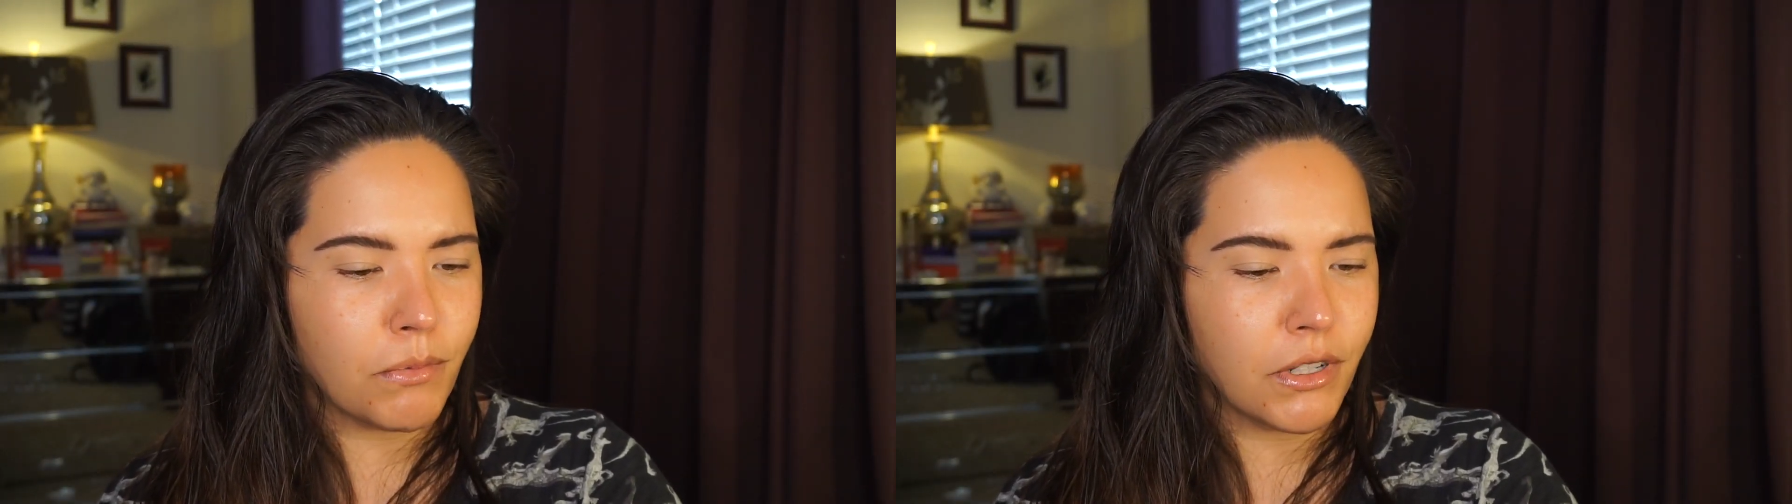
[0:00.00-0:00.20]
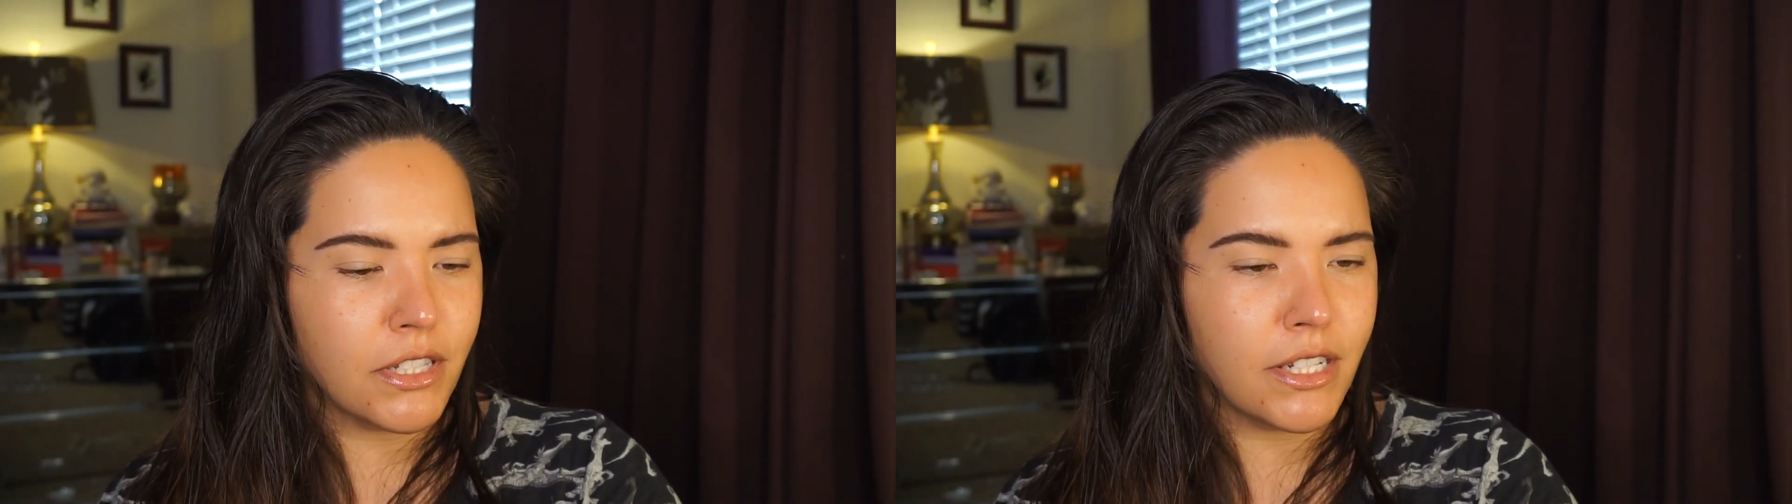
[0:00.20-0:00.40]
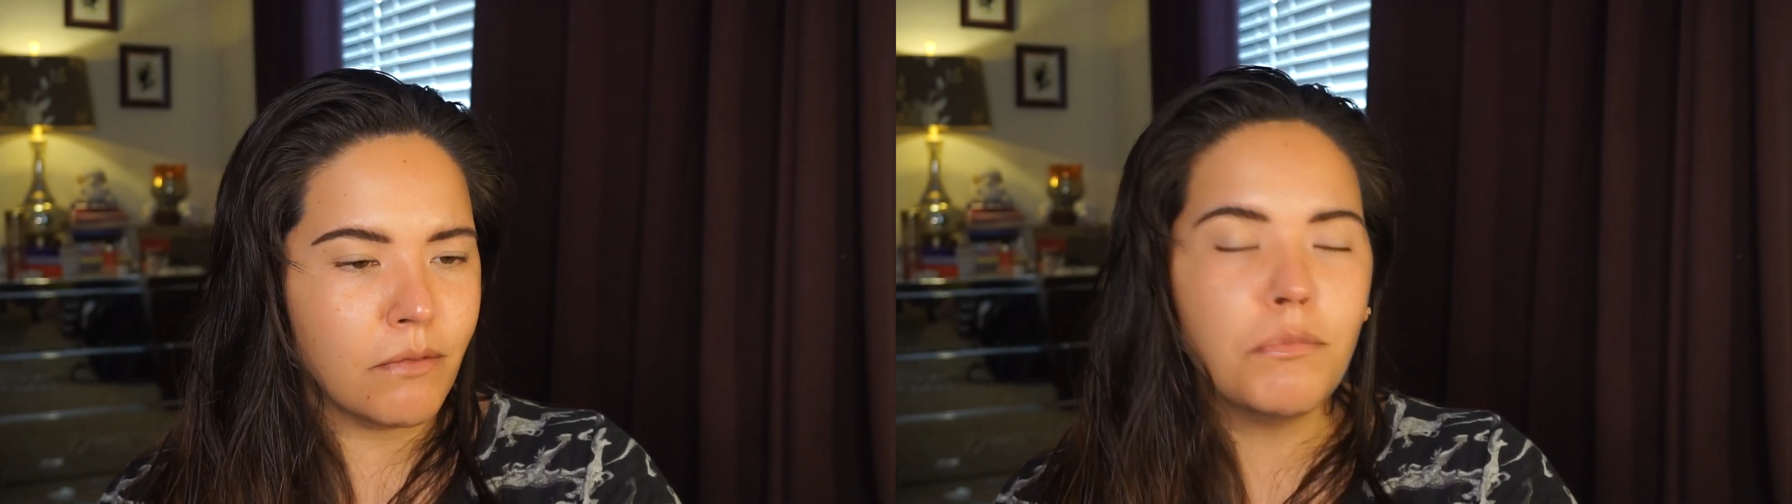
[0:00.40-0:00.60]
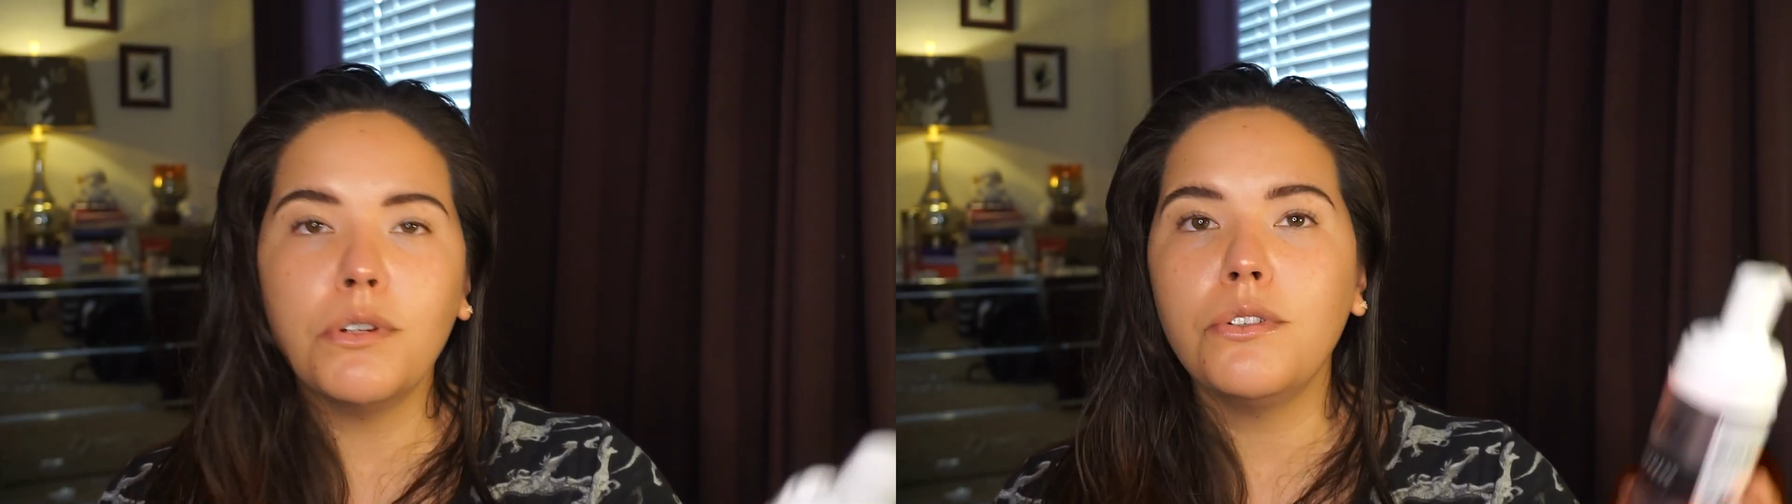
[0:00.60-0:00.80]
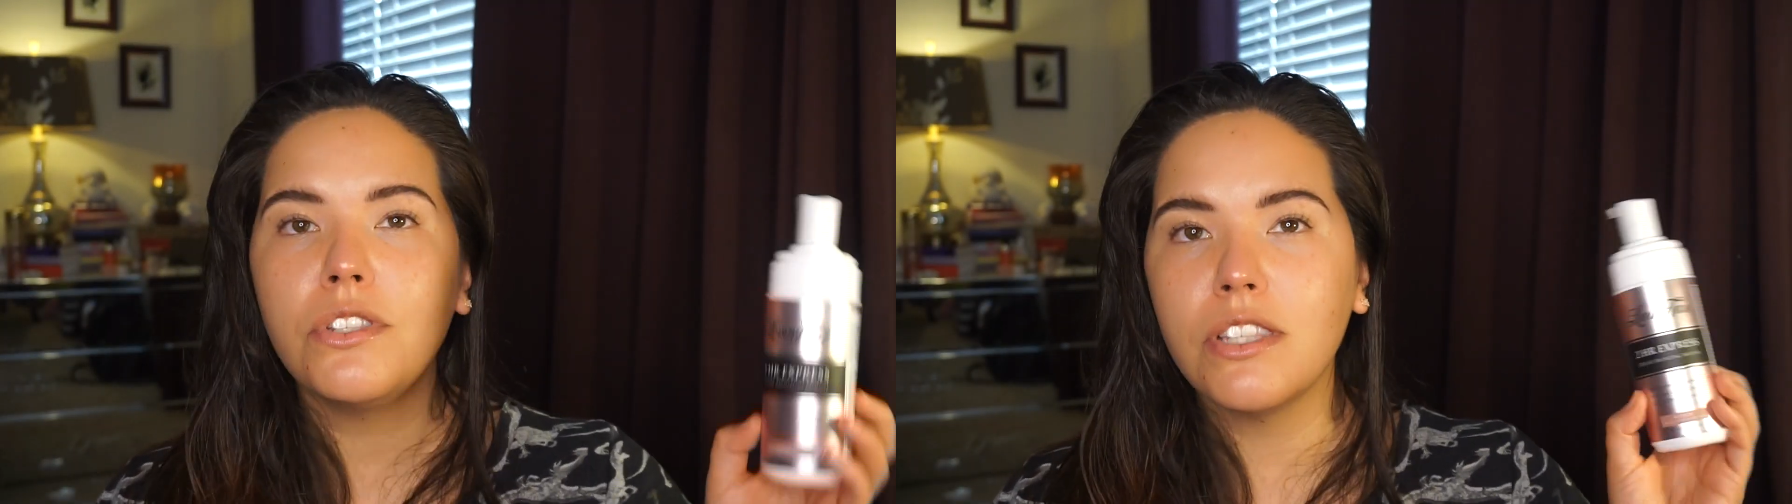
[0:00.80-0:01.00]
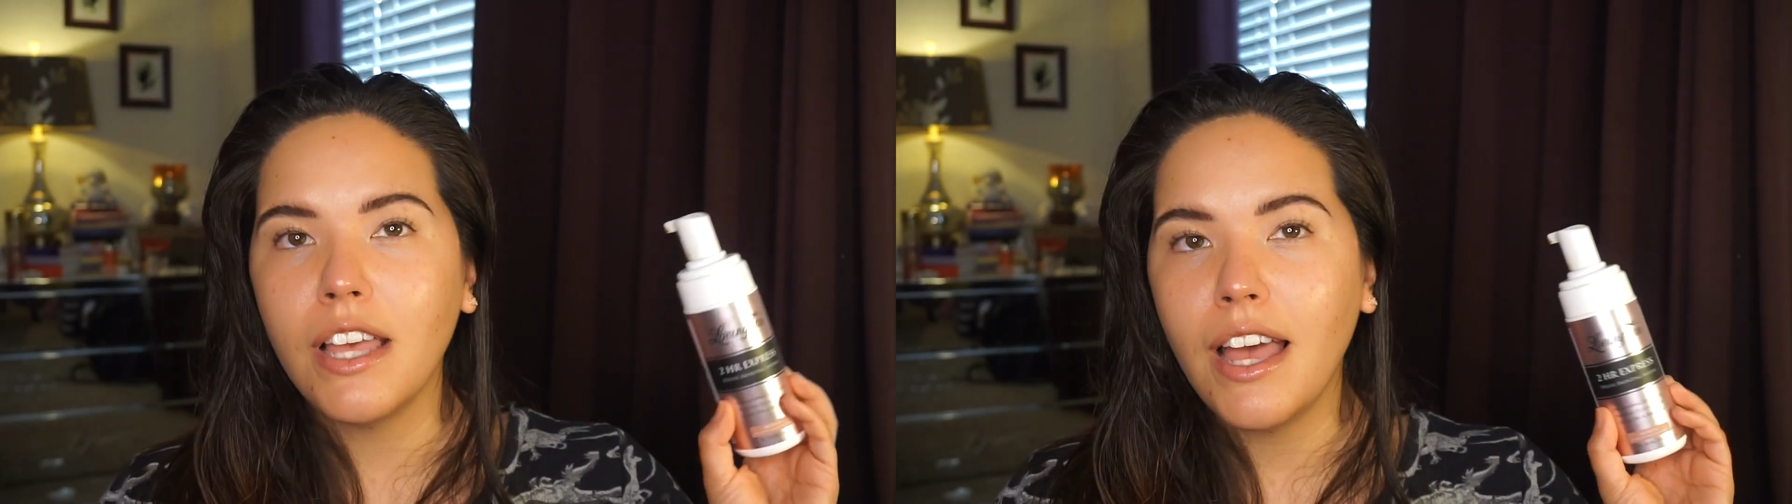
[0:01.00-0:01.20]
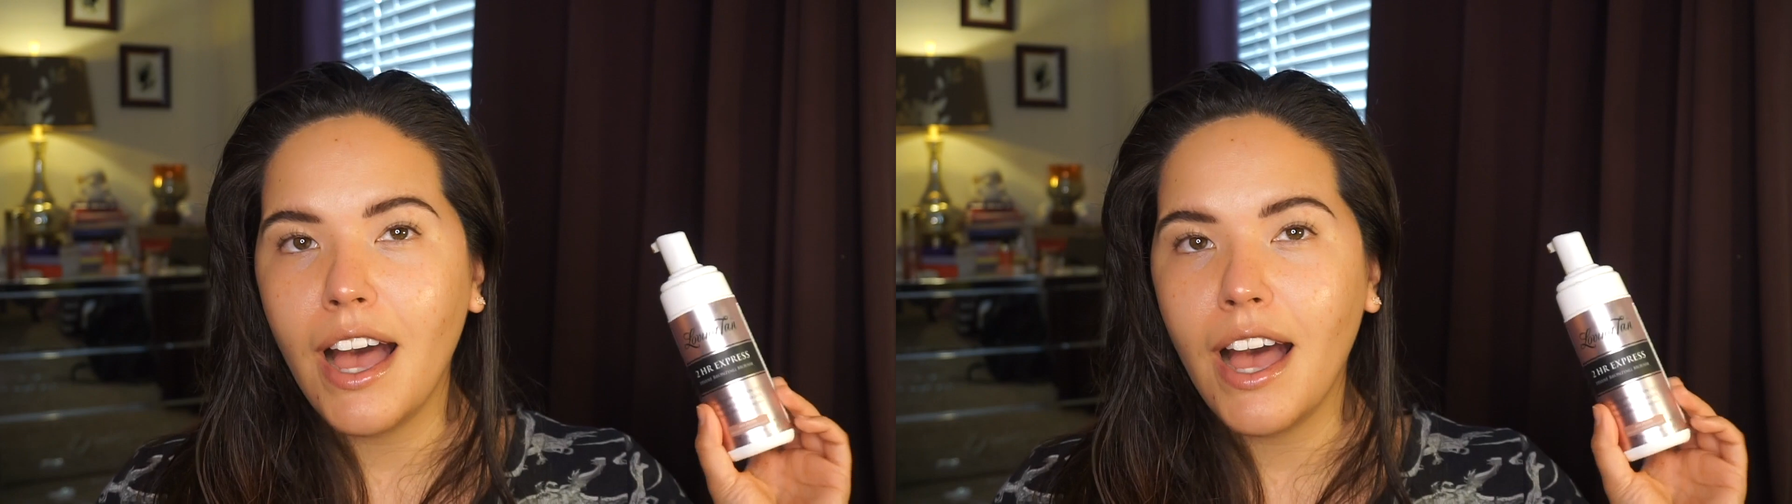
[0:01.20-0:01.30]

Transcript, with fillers: Bronzing Mousse.